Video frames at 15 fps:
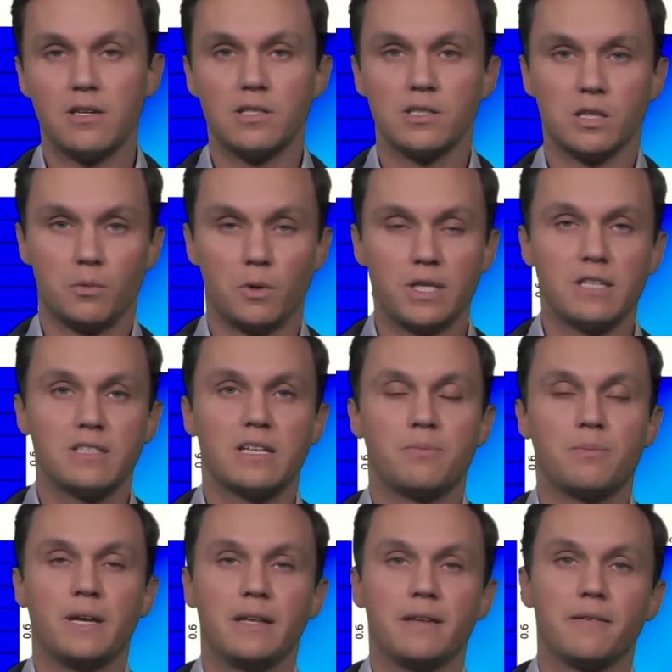So what does that
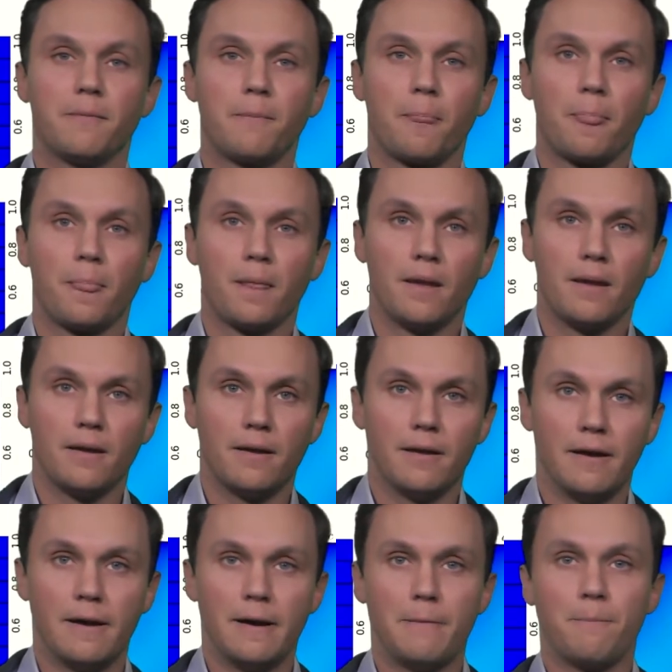mean?
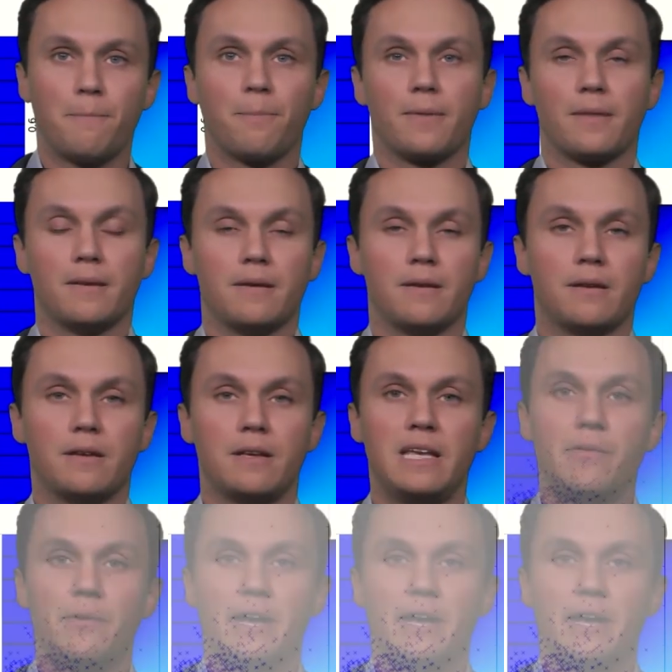Here